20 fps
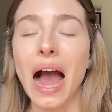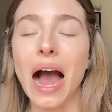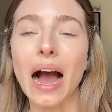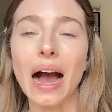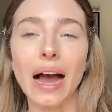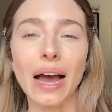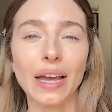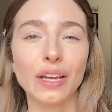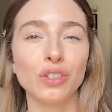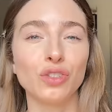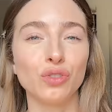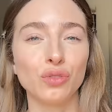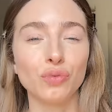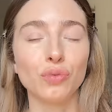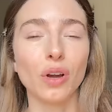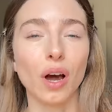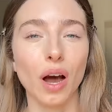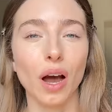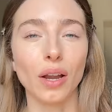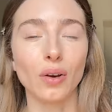I do
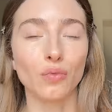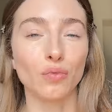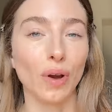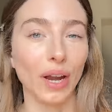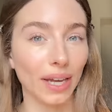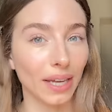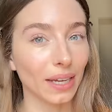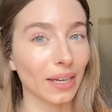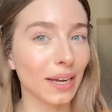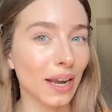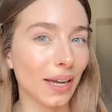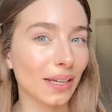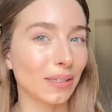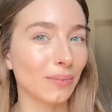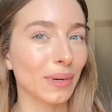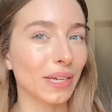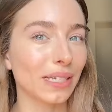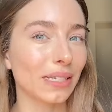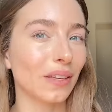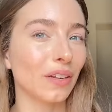not recognize
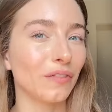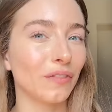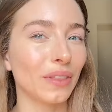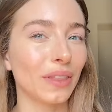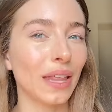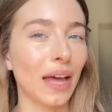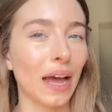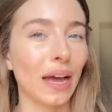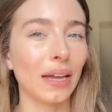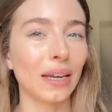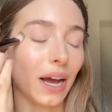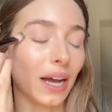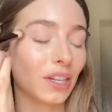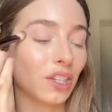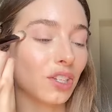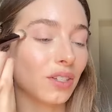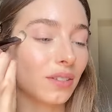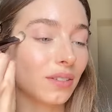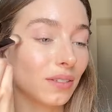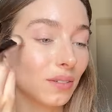myself in that. I
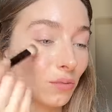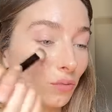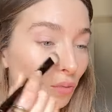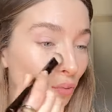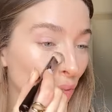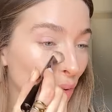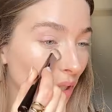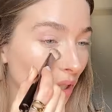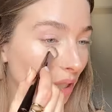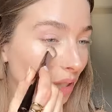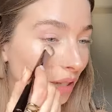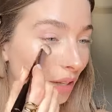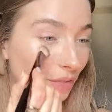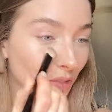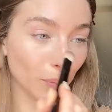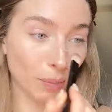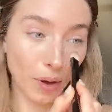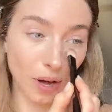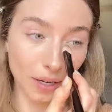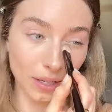just really love
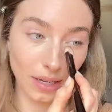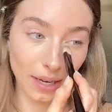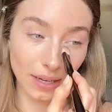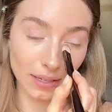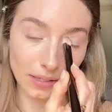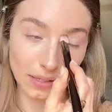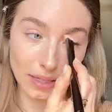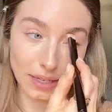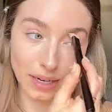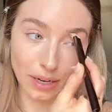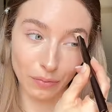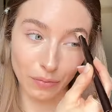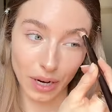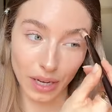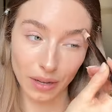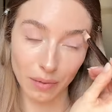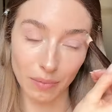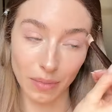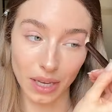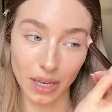the podcast, and I
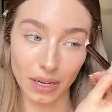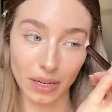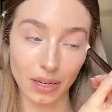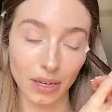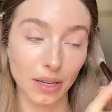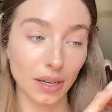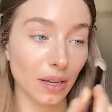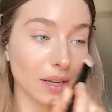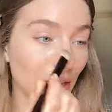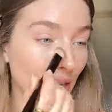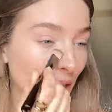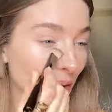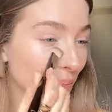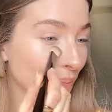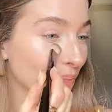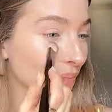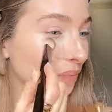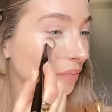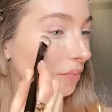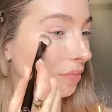recommend
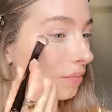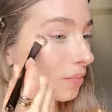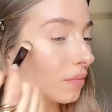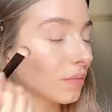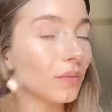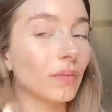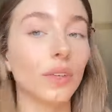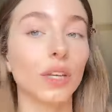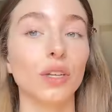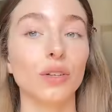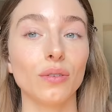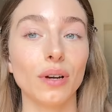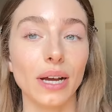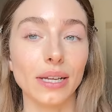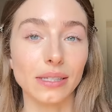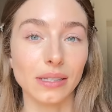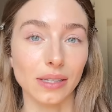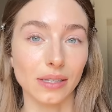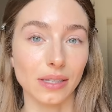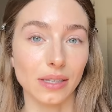you
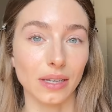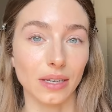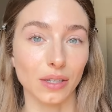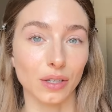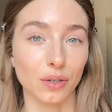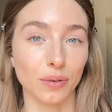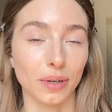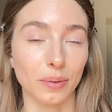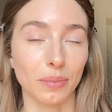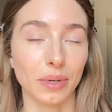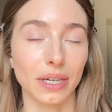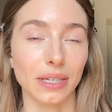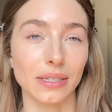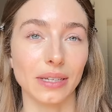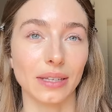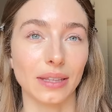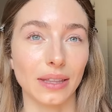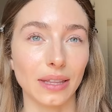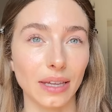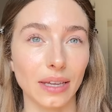guys listening to it because I
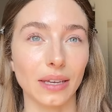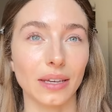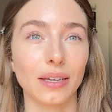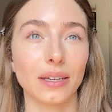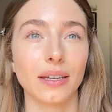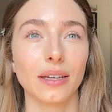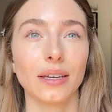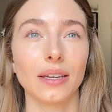think